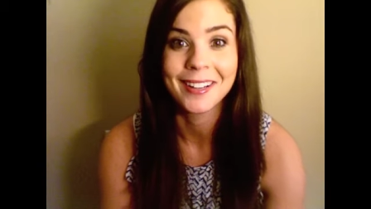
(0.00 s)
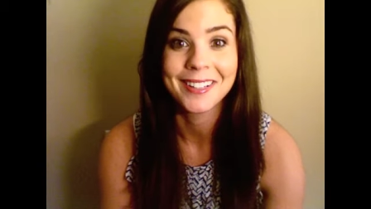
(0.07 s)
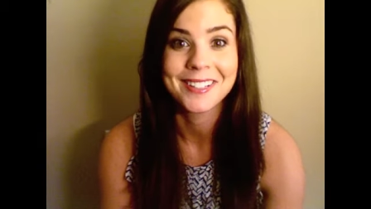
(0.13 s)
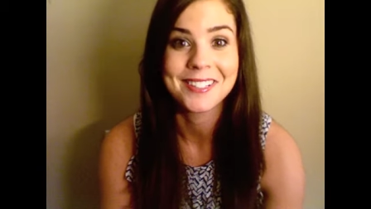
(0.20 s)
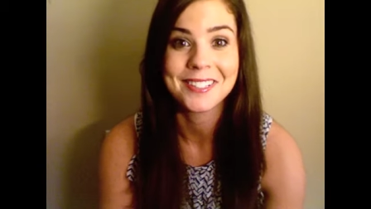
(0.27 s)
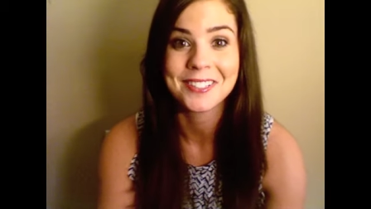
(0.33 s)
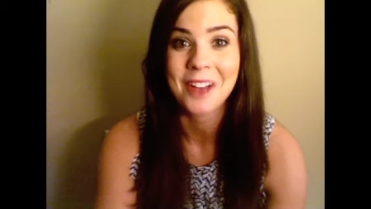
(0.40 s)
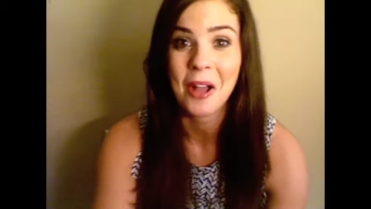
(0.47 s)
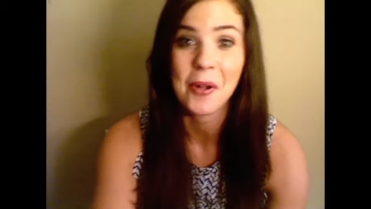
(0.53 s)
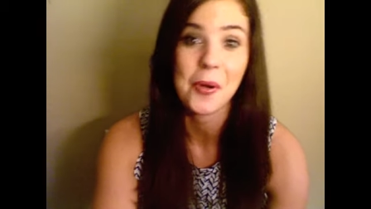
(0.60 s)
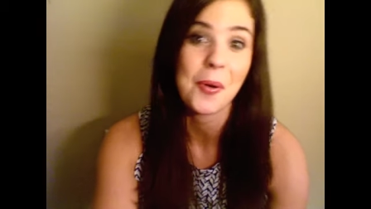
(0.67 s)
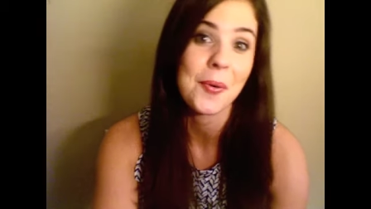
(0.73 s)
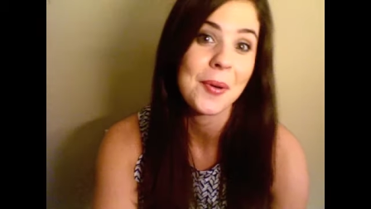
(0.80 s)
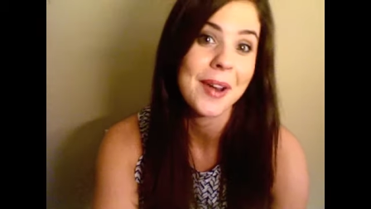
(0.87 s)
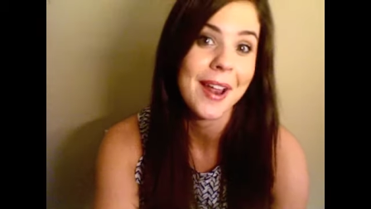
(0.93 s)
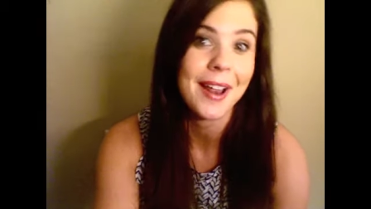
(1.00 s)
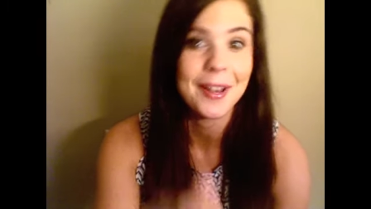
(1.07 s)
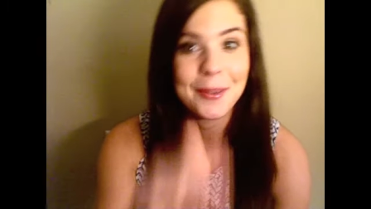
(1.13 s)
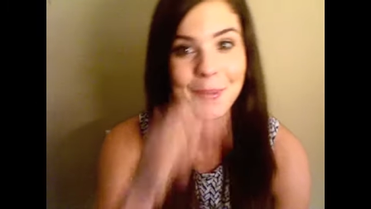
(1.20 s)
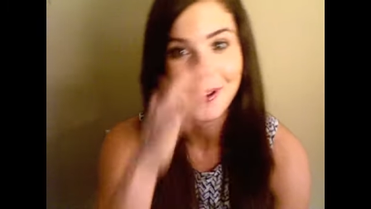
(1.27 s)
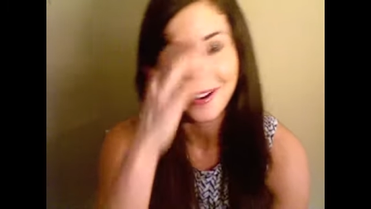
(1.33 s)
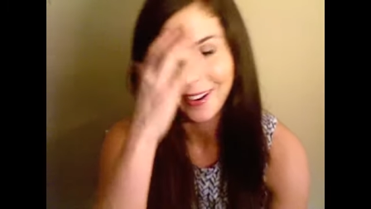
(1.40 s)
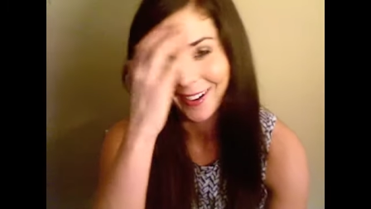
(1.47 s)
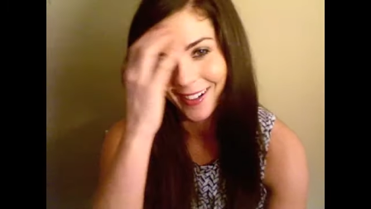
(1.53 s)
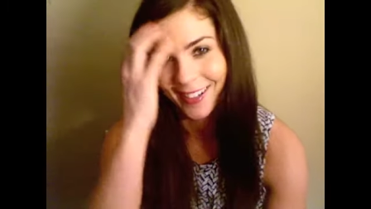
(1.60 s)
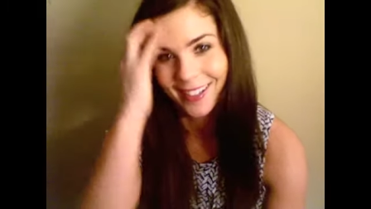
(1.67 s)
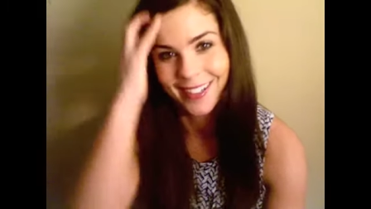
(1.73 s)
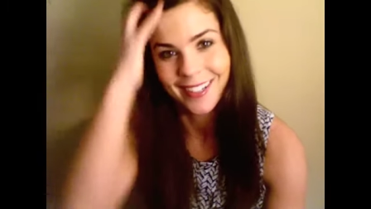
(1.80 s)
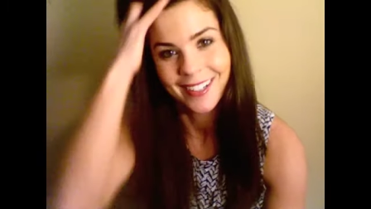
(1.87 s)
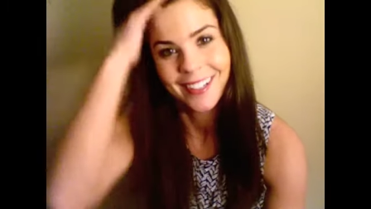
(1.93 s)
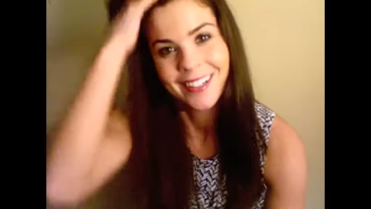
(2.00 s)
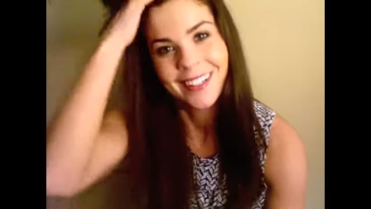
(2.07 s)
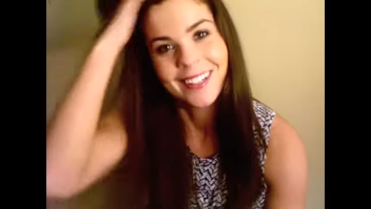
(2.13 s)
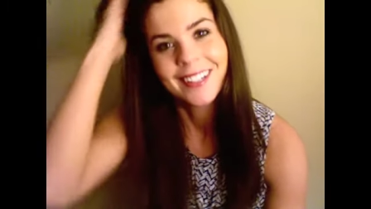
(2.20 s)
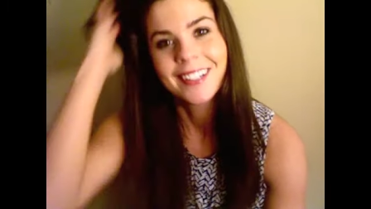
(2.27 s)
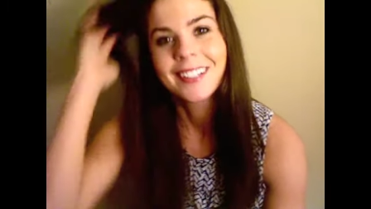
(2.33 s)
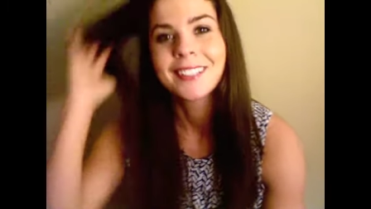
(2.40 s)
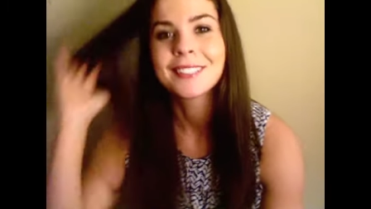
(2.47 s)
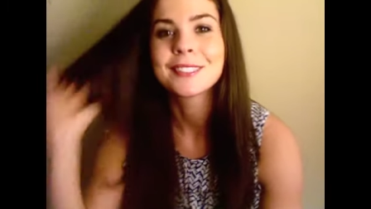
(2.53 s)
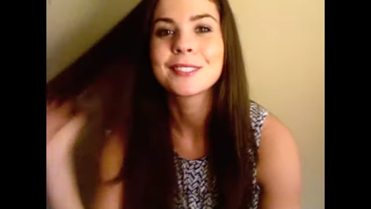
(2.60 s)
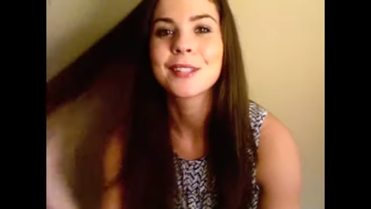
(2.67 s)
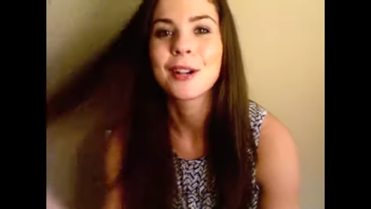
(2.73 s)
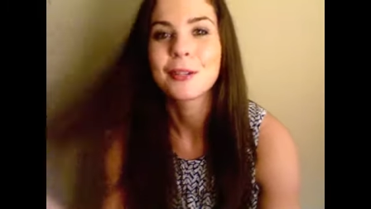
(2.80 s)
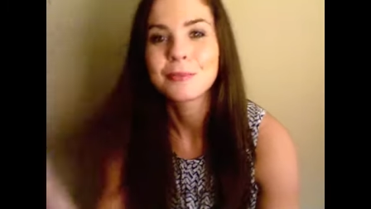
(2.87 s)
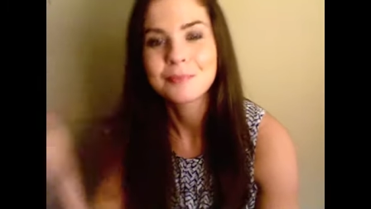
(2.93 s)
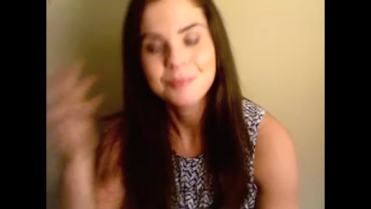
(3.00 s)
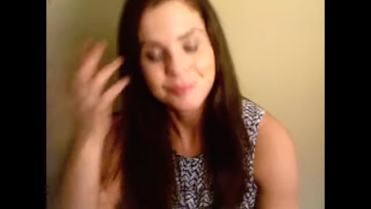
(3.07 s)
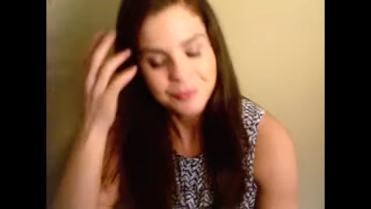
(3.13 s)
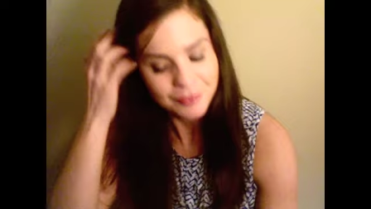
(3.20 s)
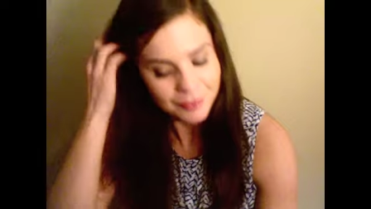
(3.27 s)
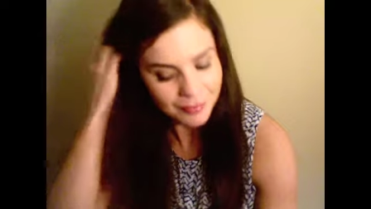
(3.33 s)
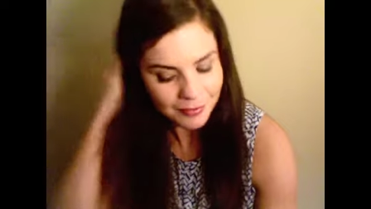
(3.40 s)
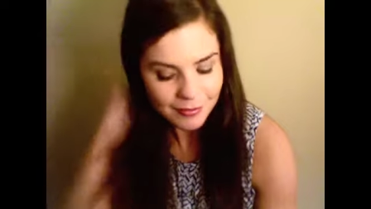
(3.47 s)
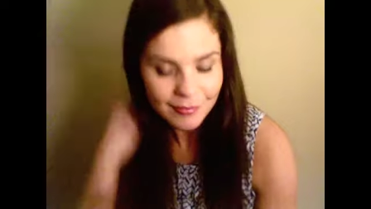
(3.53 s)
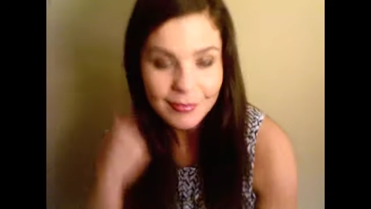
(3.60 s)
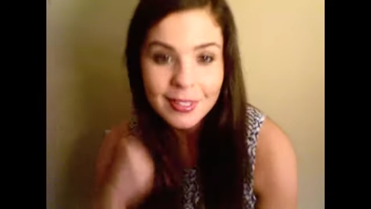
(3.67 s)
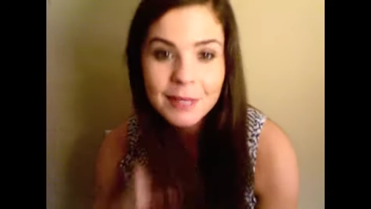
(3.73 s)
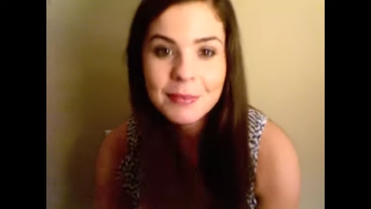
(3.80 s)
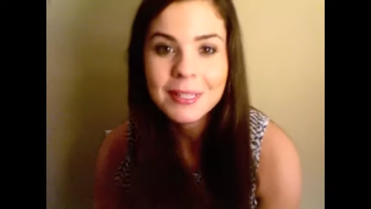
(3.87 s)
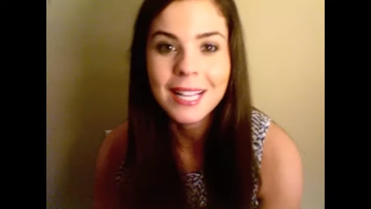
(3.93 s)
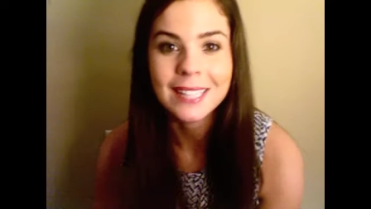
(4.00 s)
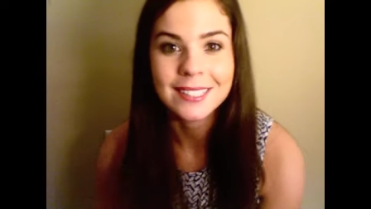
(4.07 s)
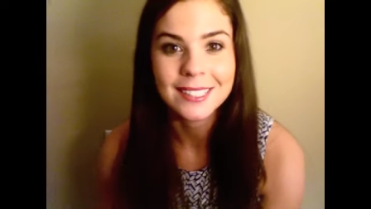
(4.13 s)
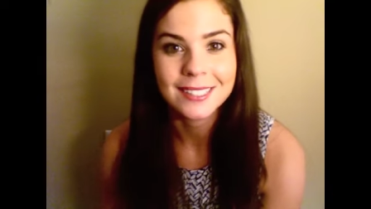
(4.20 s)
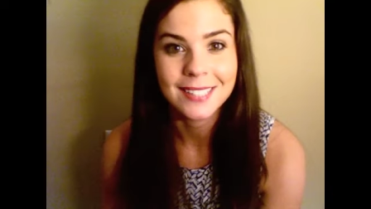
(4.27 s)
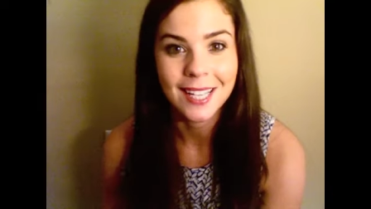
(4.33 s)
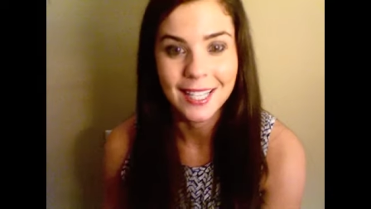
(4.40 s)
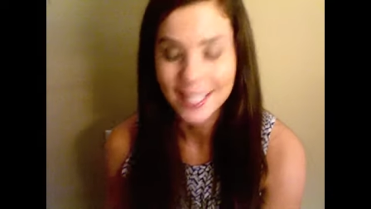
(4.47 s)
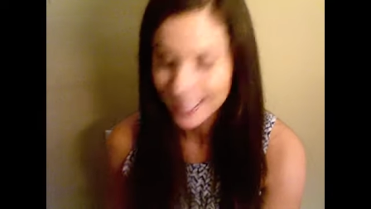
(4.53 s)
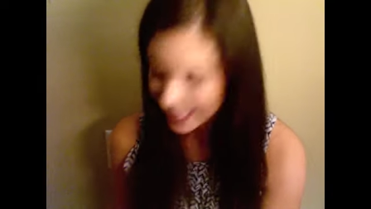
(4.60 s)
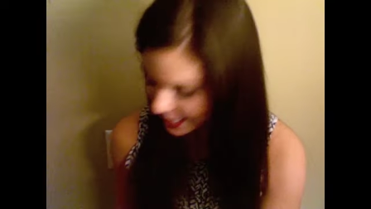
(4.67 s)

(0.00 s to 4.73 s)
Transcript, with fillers: and it's not going anywhere. So, but that's exciting.